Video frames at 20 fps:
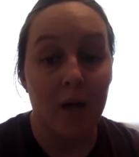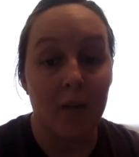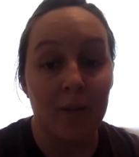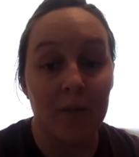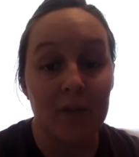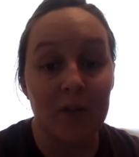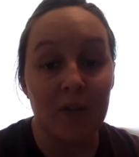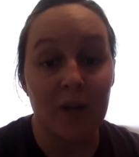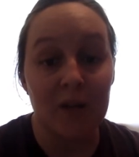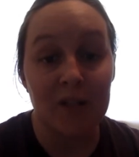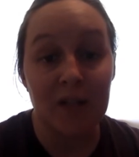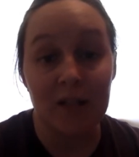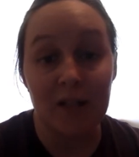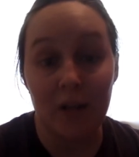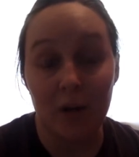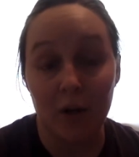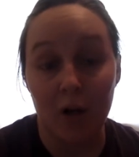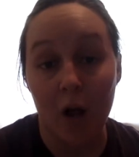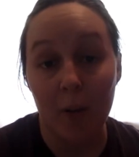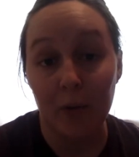So I sent
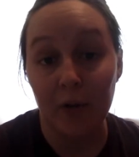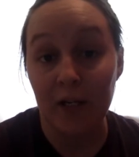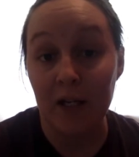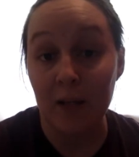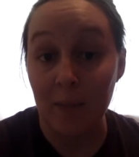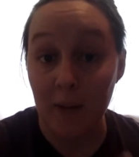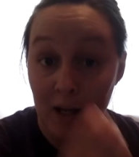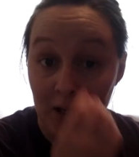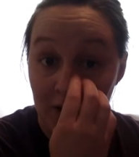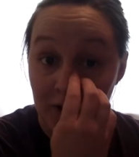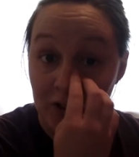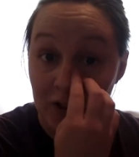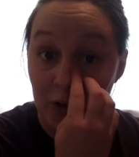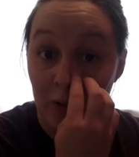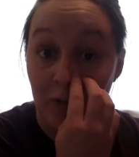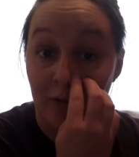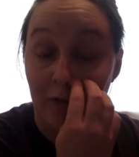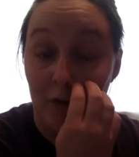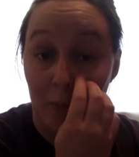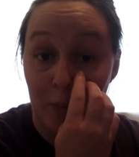out a couple emails to
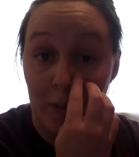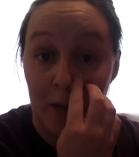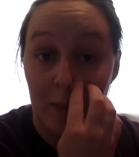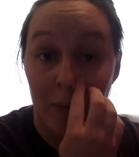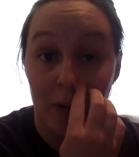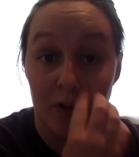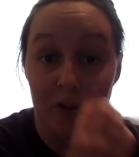a few people,